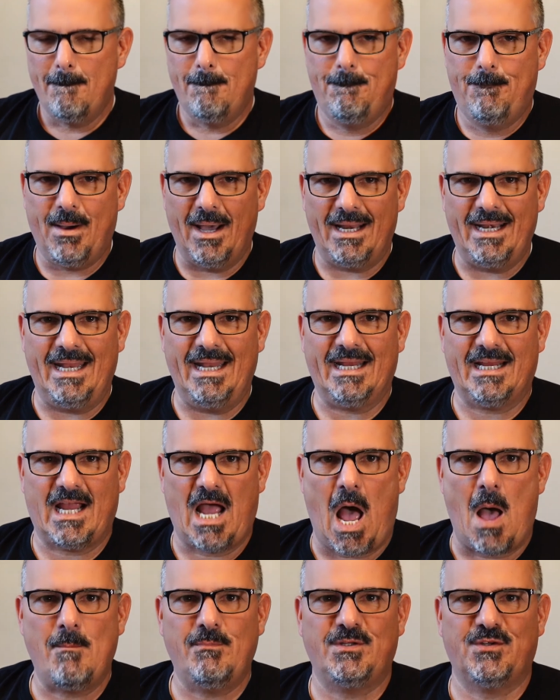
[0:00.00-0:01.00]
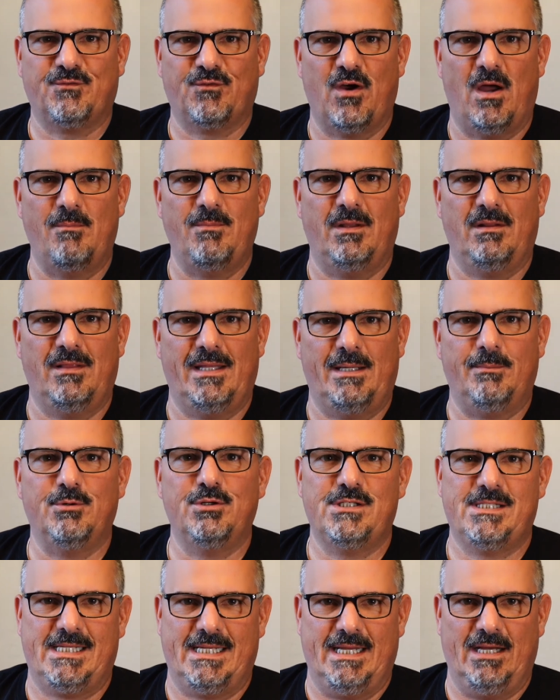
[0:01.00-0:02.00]
but it comes from the
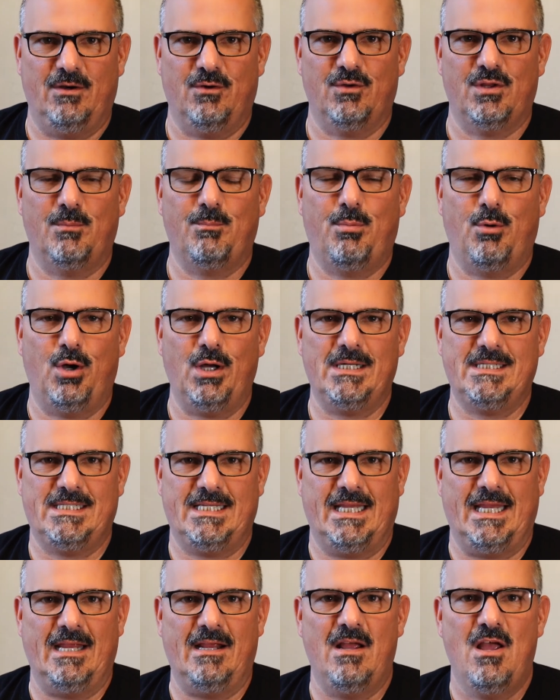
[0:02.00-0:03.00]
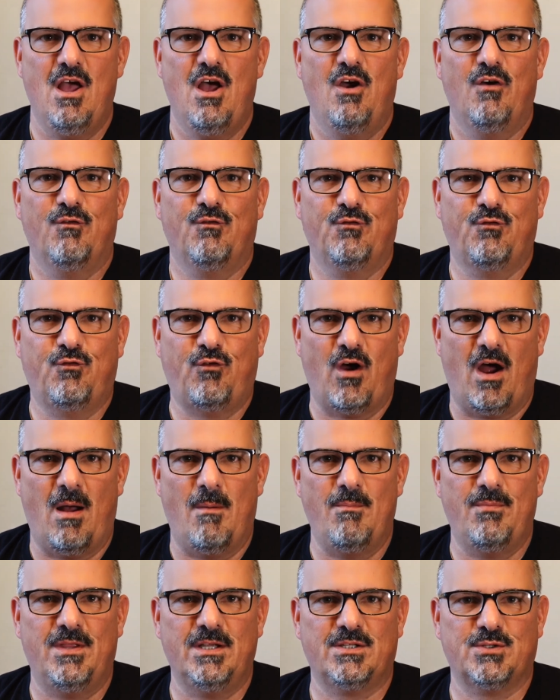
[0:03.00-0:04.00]
Liber T, or the book T,
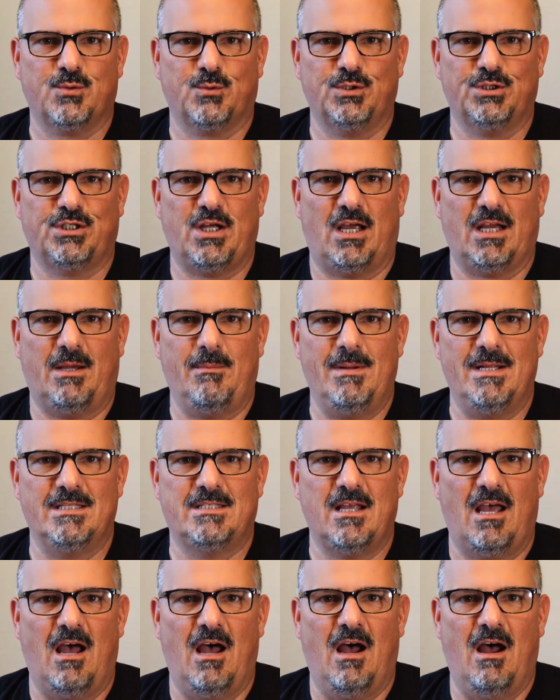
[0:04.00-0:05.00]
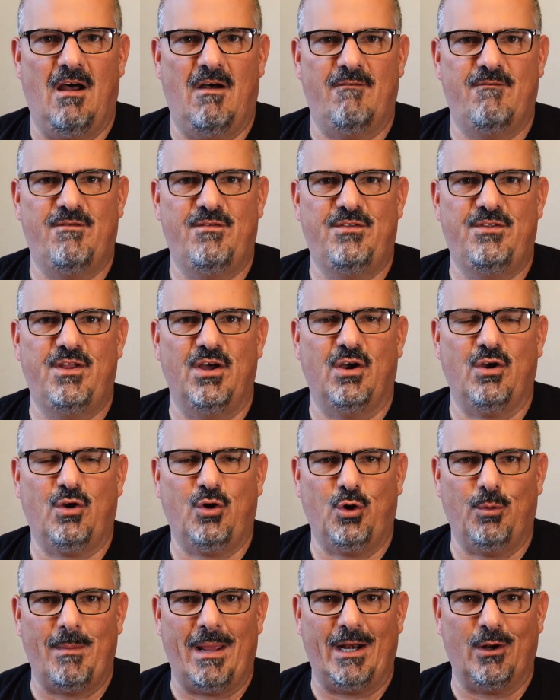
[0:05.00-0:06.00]
from the source documents of the
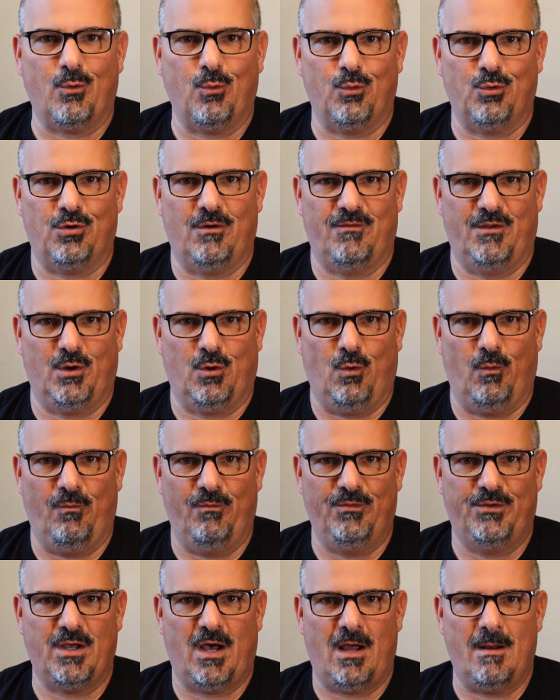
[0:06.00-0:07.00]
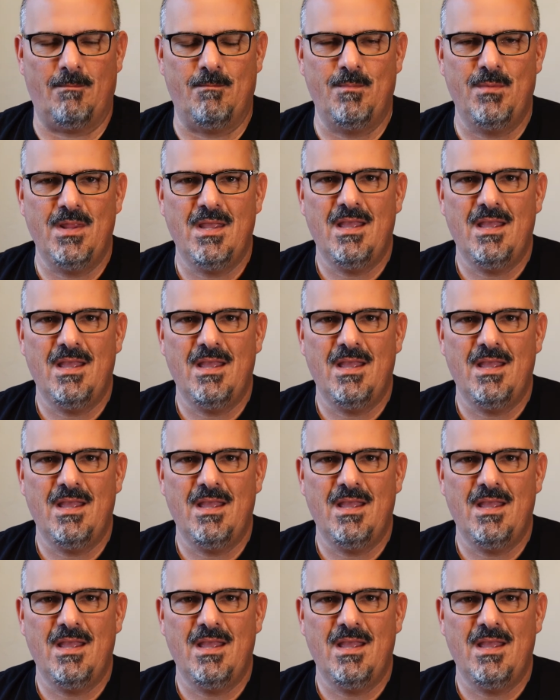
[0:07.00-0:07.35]
Hermetic Order of the Golden Dawn.